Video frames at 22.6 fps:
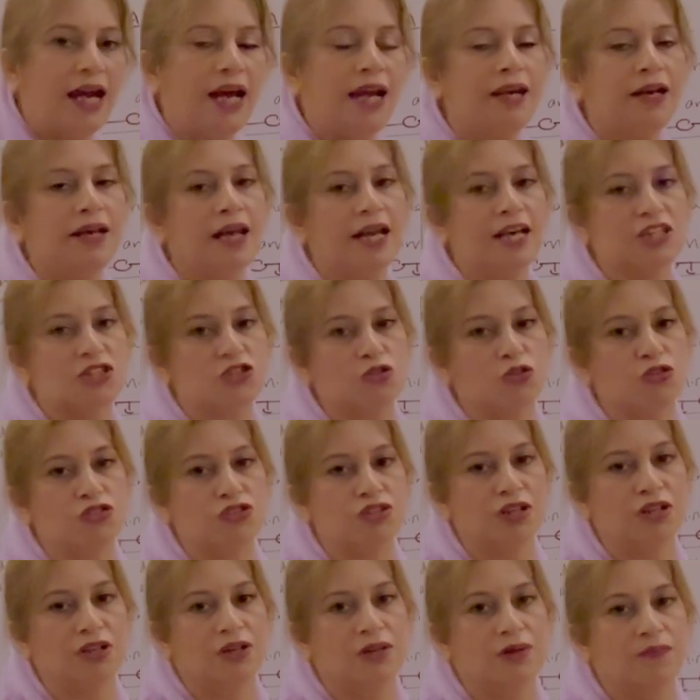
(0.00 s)
and
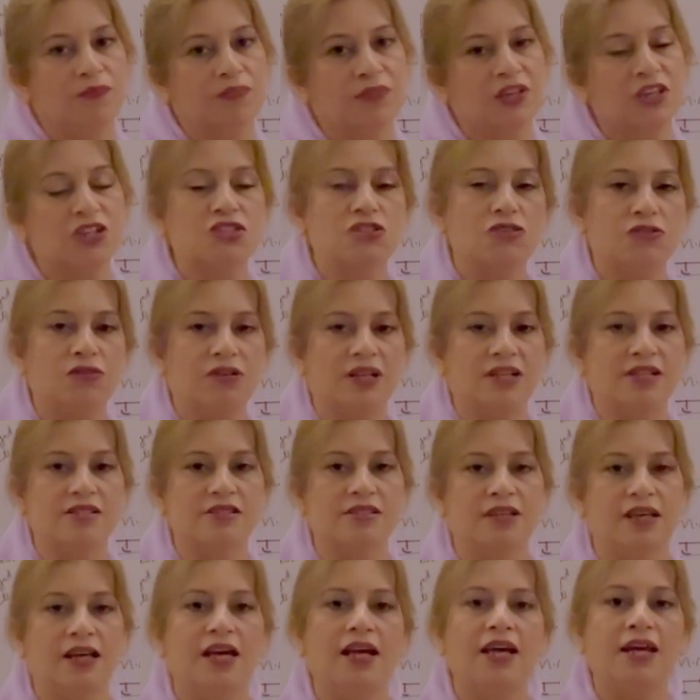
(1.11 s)
estrogen. Students,